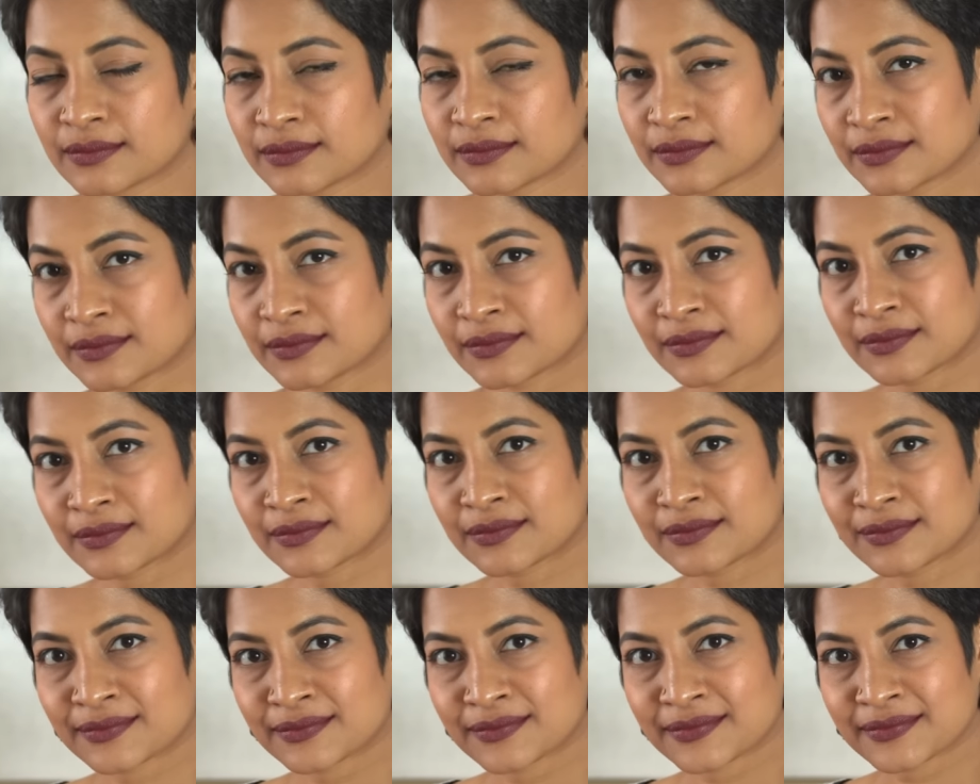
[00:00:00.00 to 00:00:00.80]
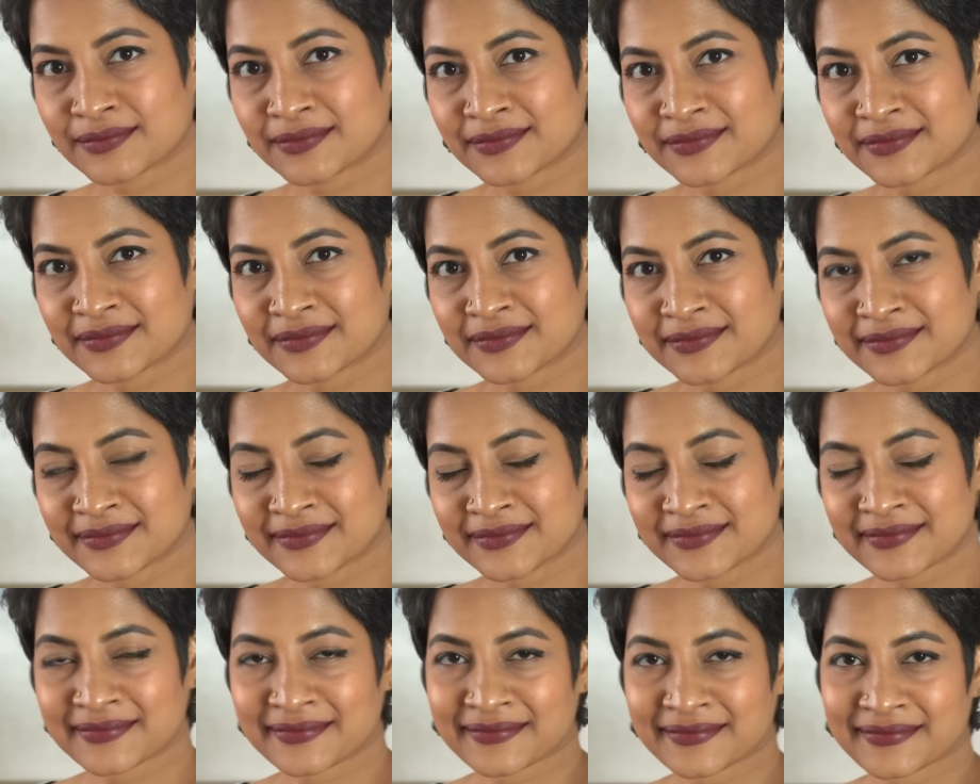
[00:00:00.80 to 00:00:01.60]
of shade, so I have
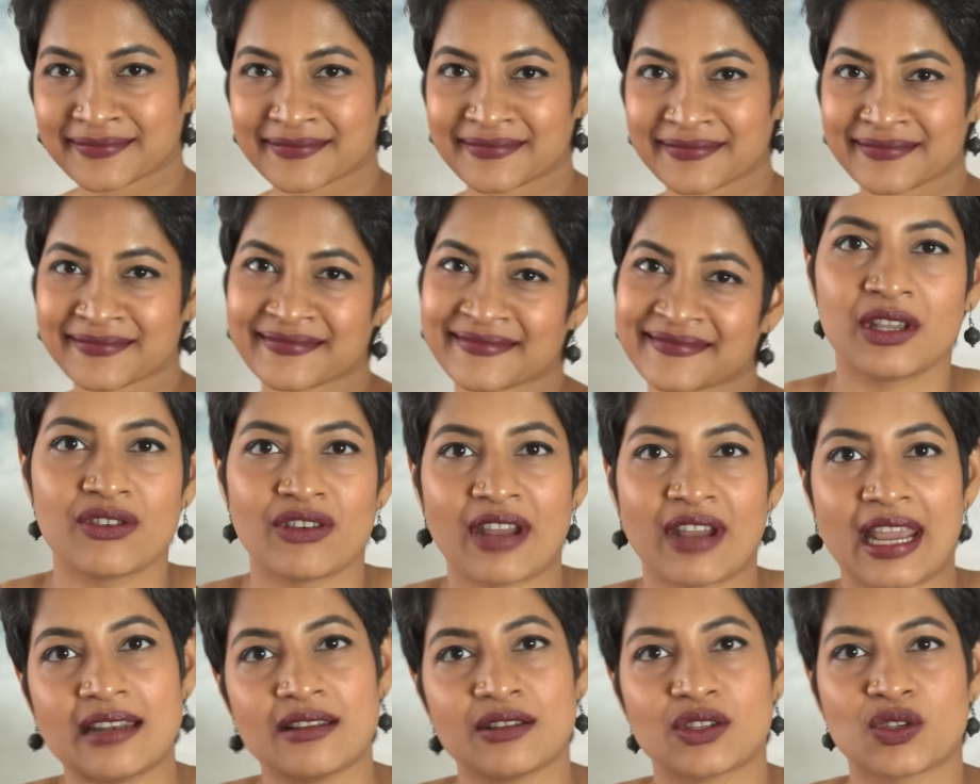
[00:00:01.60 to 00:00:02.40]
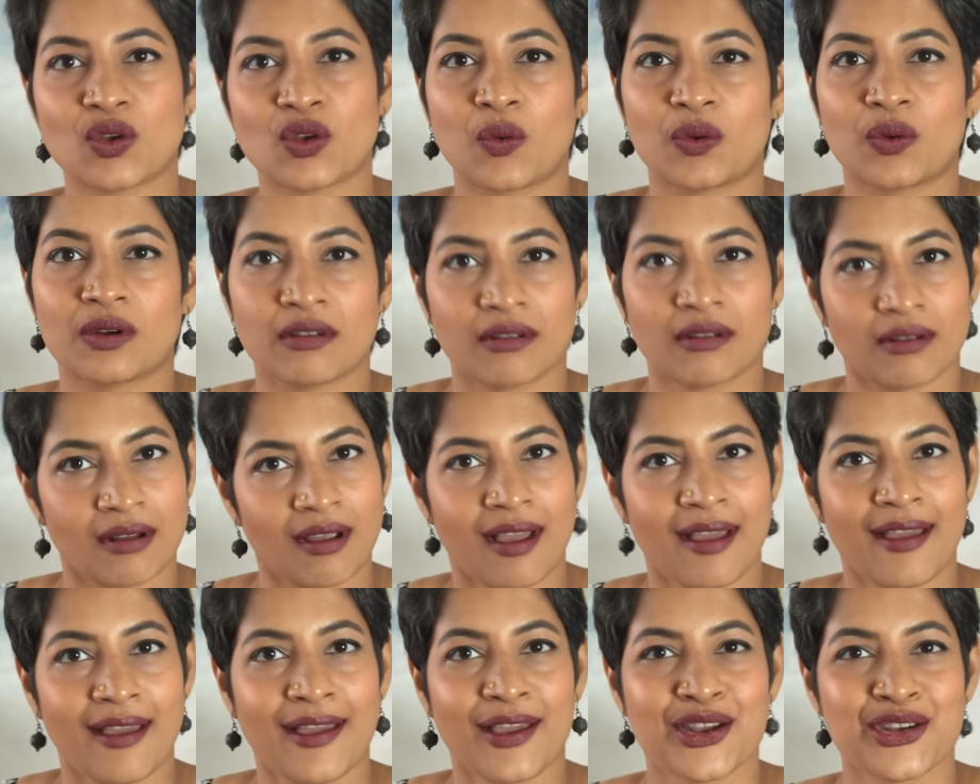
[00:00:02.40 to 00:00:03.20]
pushed it from the red zone
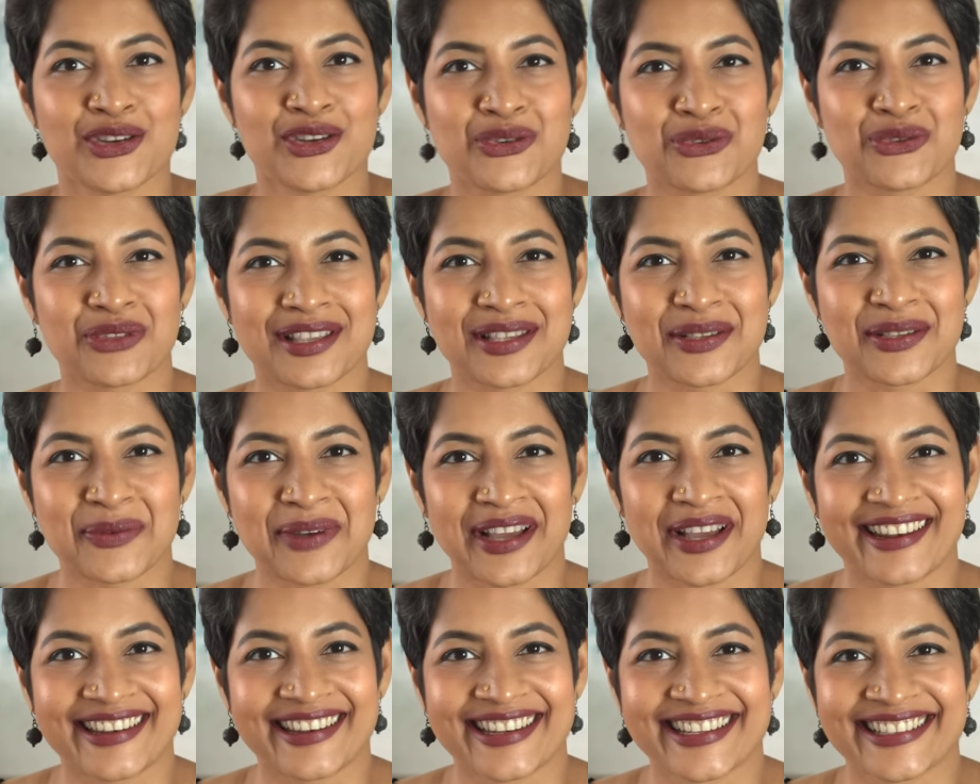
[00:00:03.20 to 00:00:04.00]
to this one.